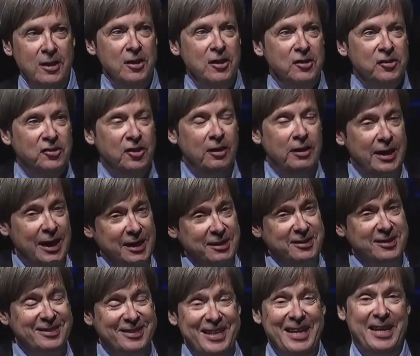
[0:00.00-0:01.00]
so the next
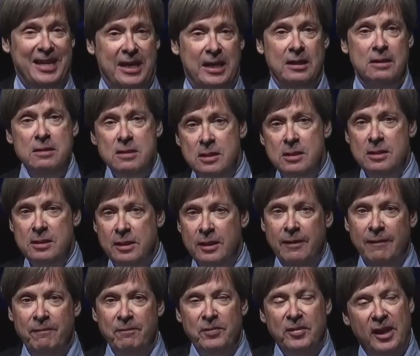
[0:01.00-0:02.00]
scene,
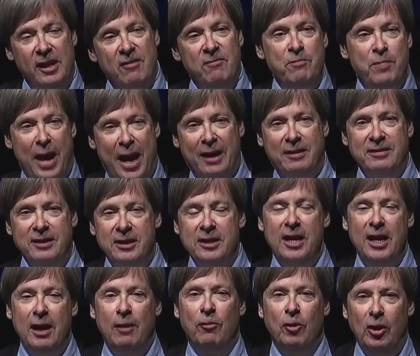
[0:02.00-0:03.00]
they have backed the
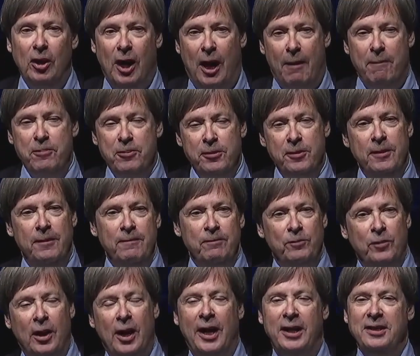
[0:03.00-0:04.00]
camera up
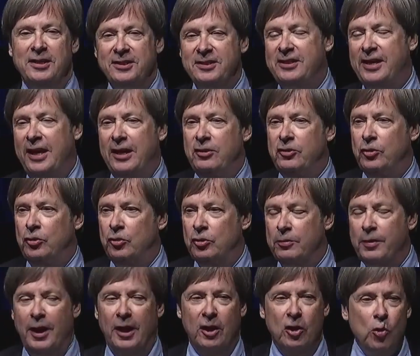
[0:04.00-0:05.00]
behind a sand dune
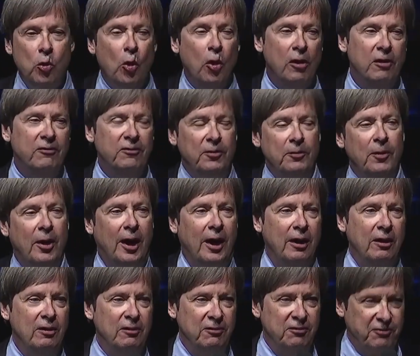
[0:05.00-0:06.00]
about a quarter of a
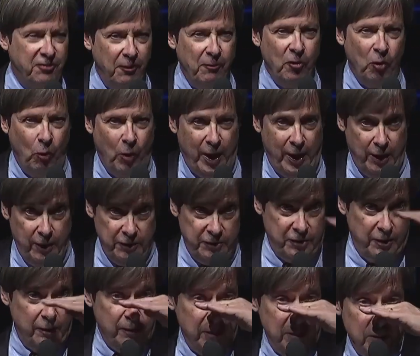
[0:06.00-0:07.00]
mile from the whales,
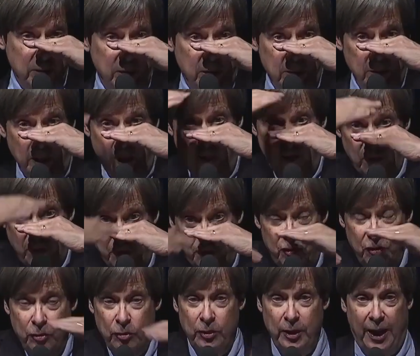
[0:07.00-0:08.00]
looking over
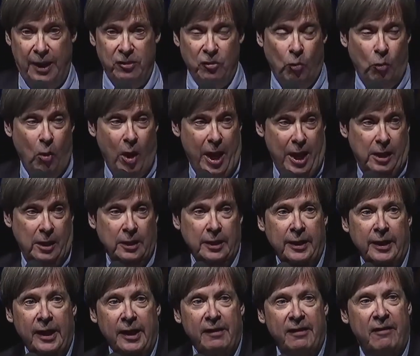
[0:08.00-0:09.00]
dune at the whale.
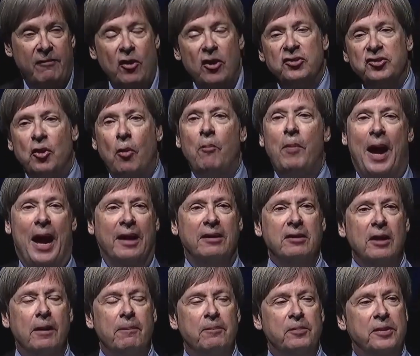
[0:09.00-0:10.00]
They've also backed
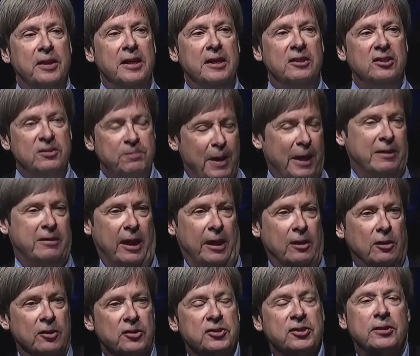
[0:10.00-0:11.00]
up the
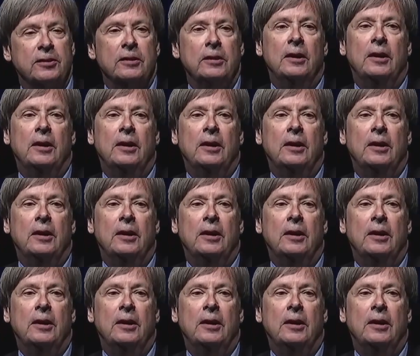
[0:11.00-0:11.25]
spectators.